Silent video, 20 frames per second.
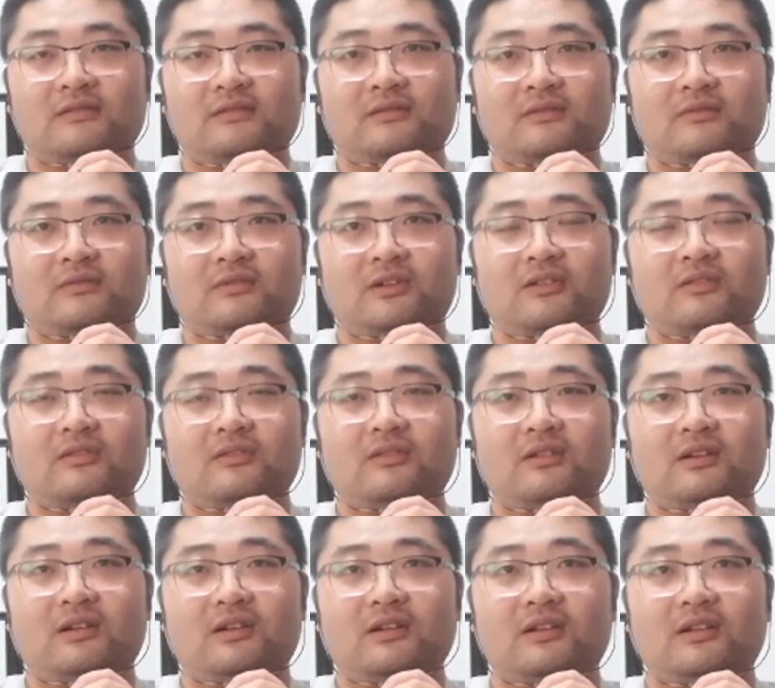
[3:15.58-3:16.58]
Well,
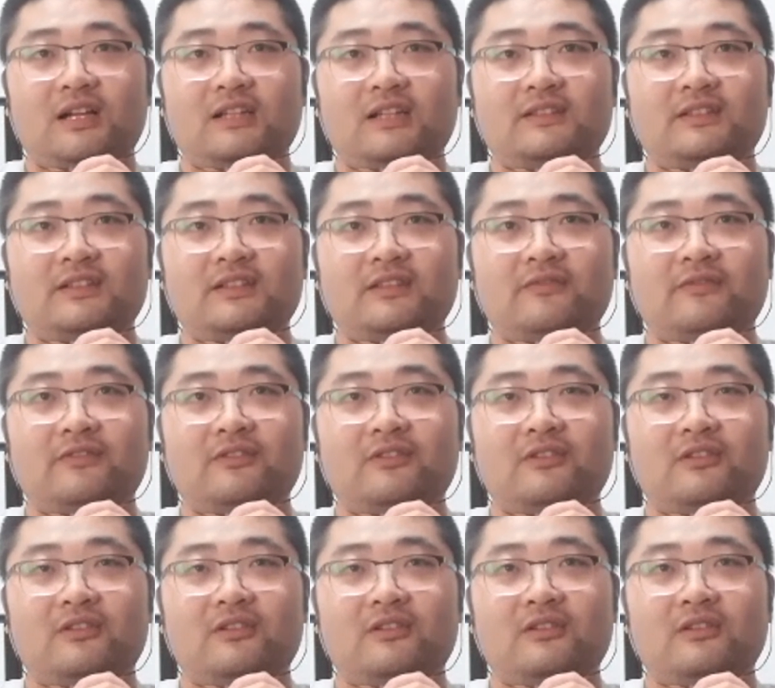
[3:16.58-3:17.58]
I think
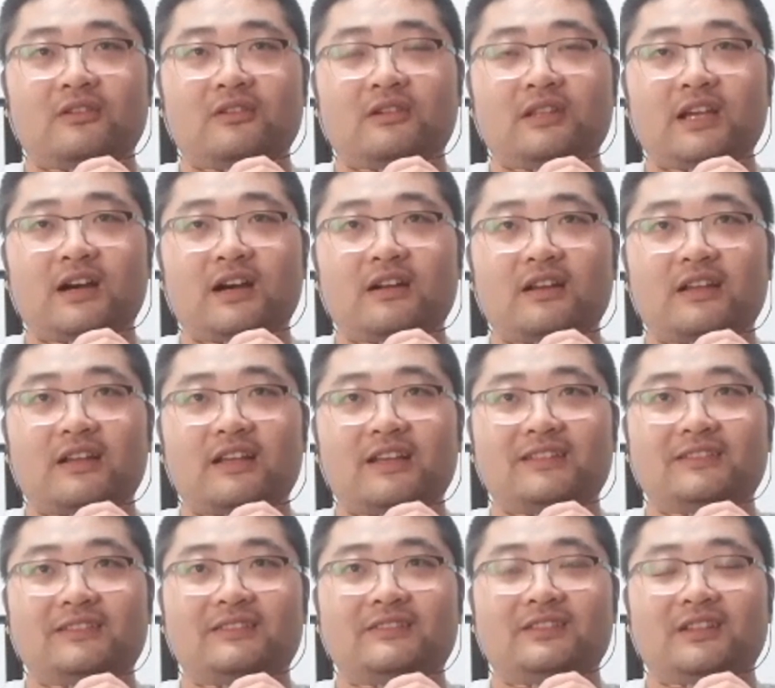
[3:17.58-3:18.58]
for young
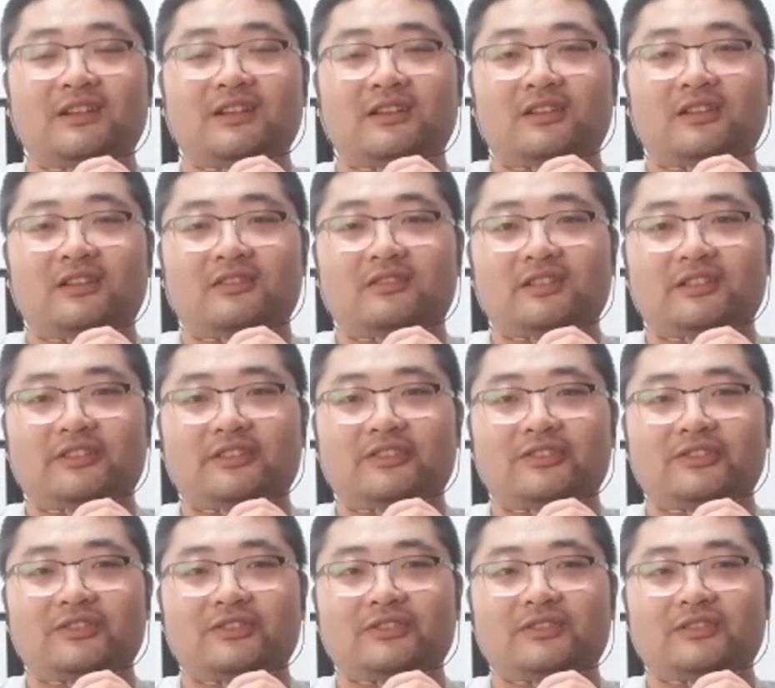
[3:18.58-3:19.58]
kids, they
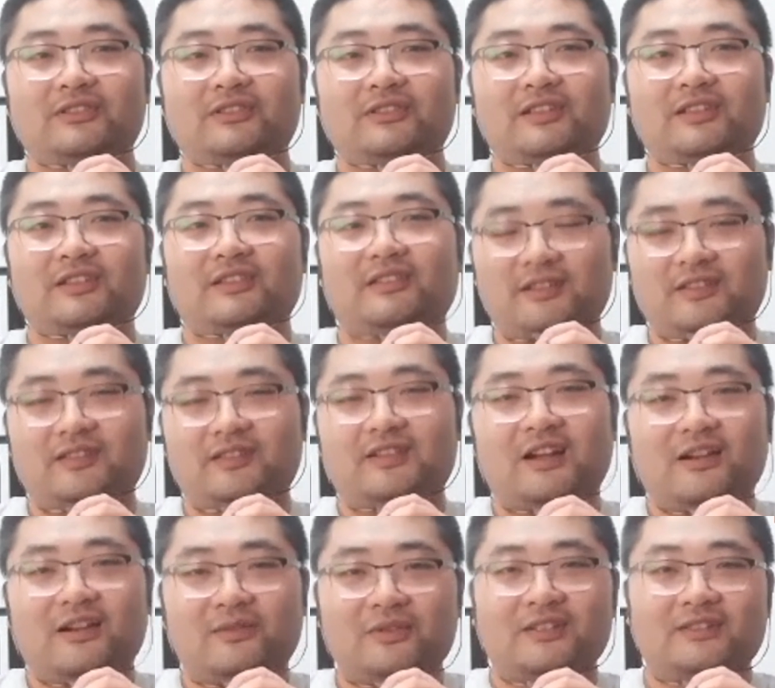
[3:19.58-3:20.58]

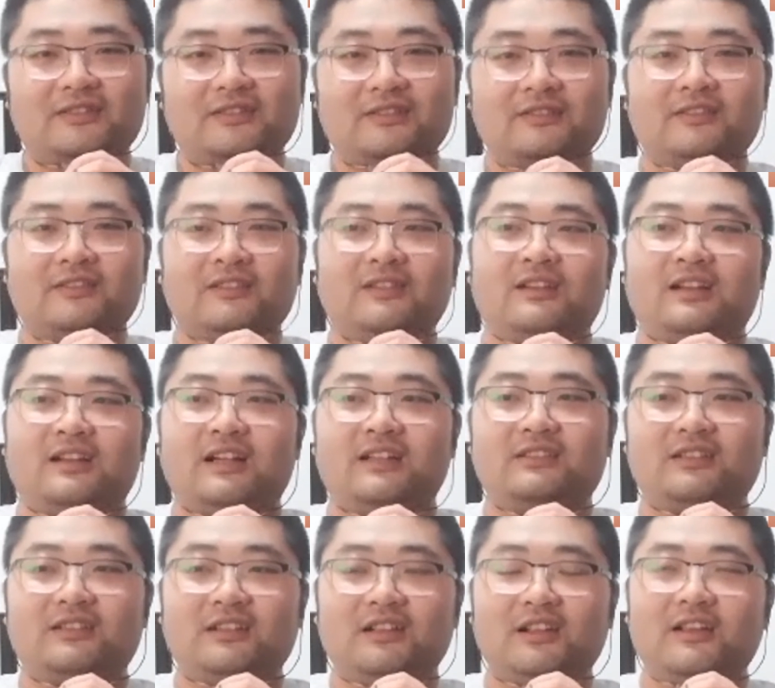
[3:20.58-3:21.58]
start with
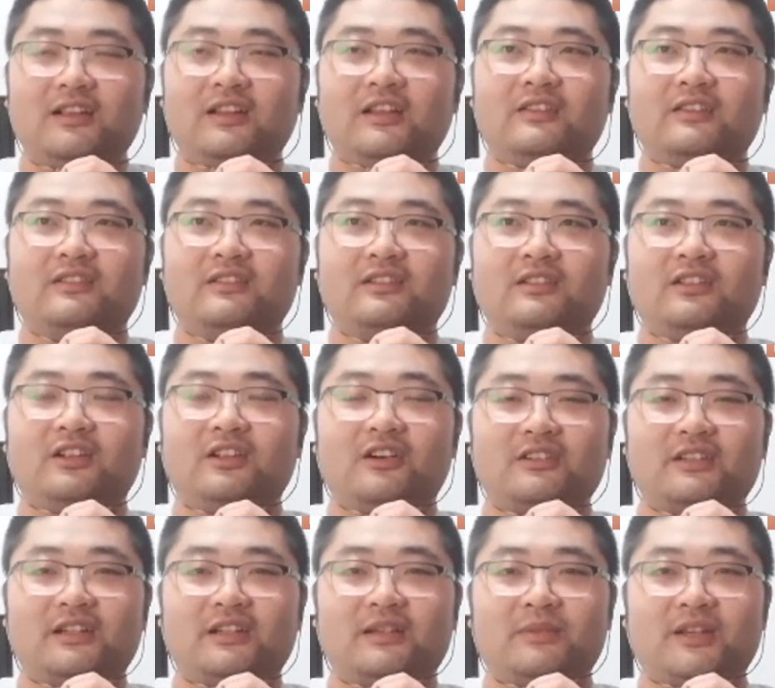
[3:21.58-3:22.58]
actually learning the
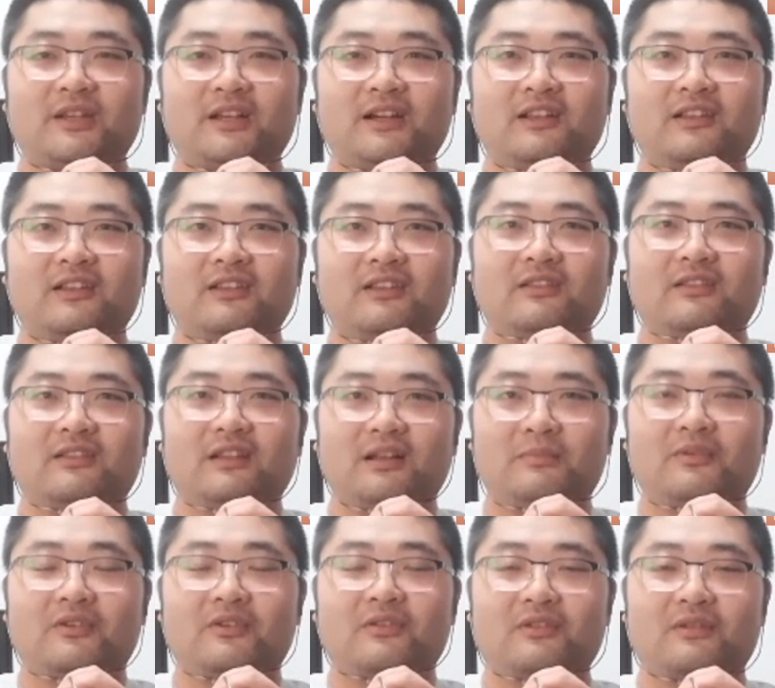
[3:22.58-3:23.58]
logic behind
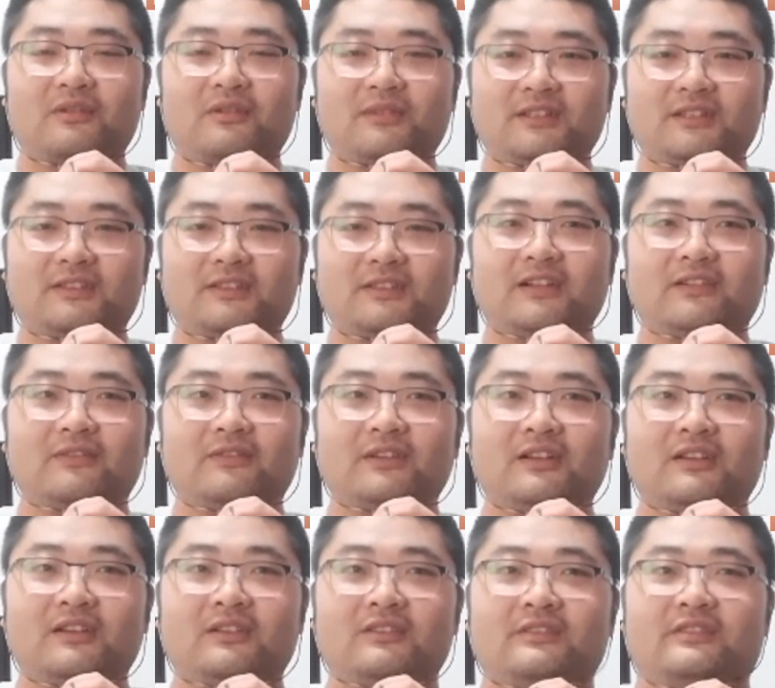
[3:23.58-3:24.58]
like programming and stuff.
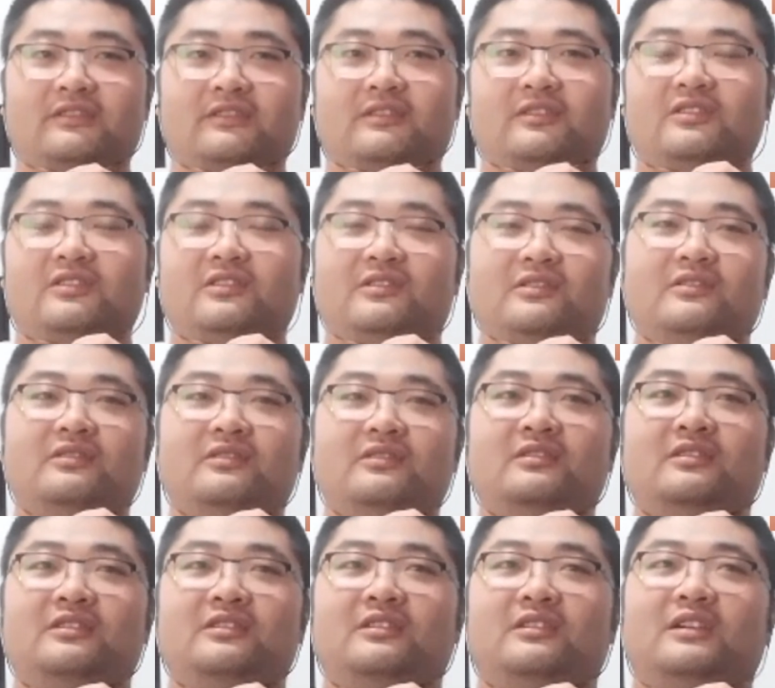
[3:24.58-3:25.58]
So.
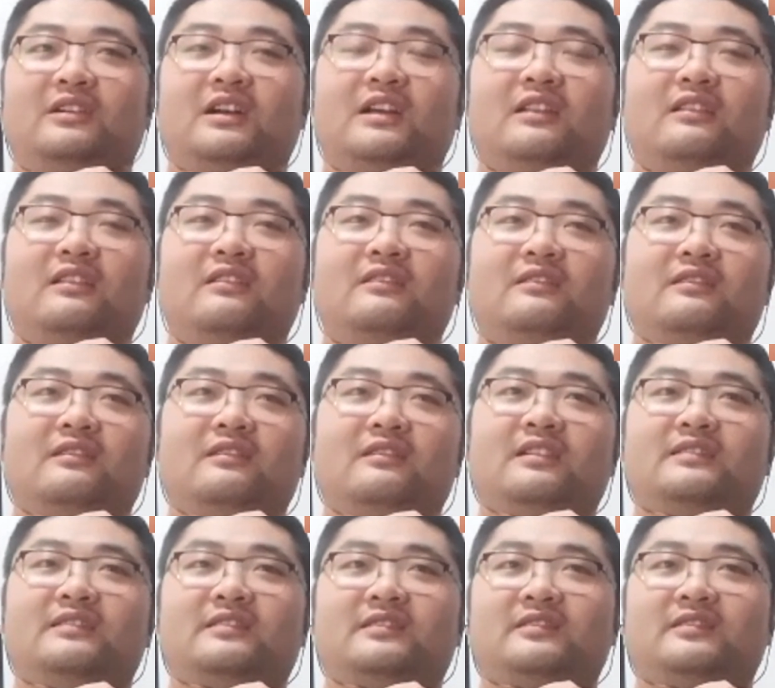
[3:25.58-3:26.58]
And
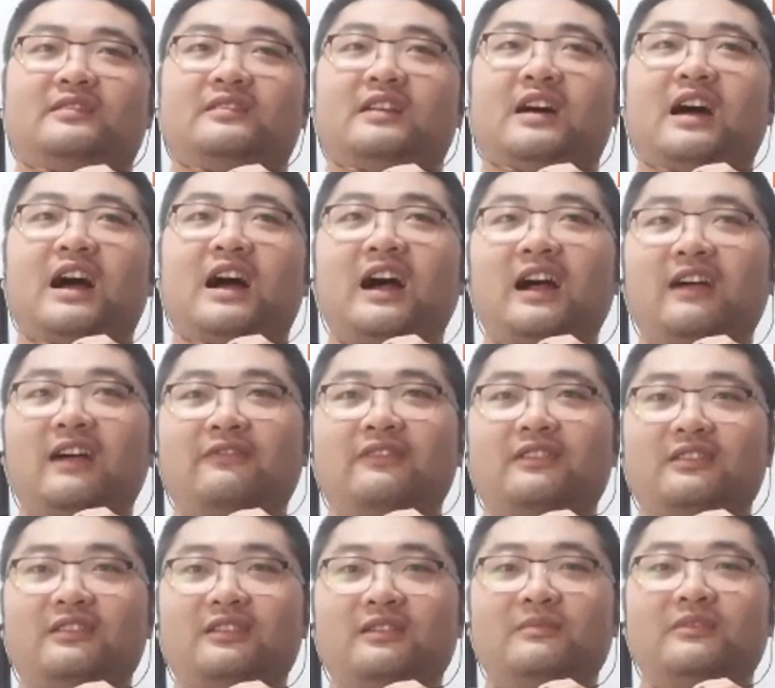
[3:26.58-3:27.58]
it's hard for
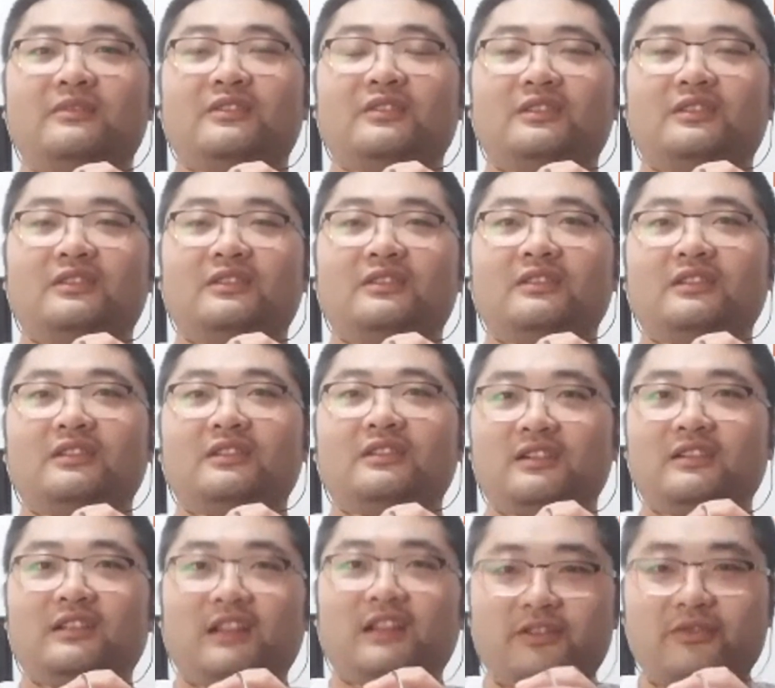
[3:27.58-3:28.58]
them to learn like